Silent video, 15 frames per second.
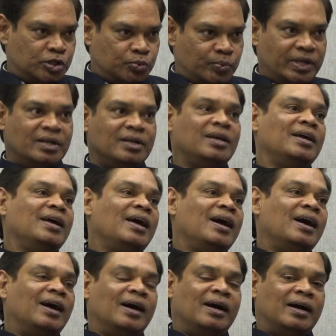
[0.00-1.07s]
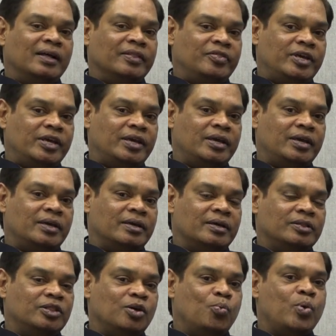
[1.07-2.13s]
as well. Right.
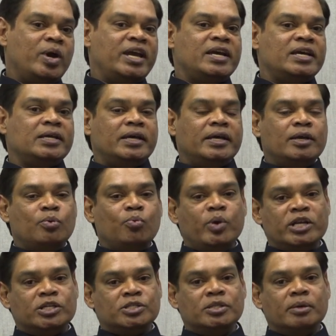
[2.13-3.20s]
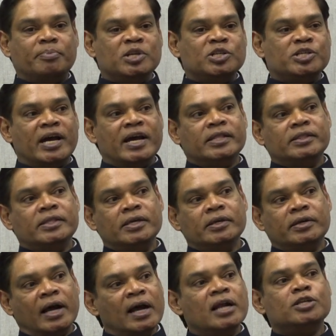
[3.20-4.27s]
The way in which the Panchayati
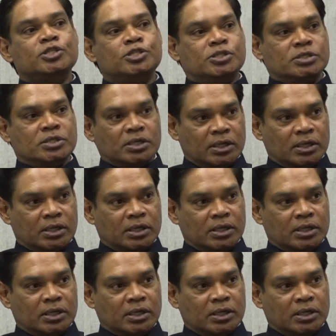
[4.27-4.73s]
Raj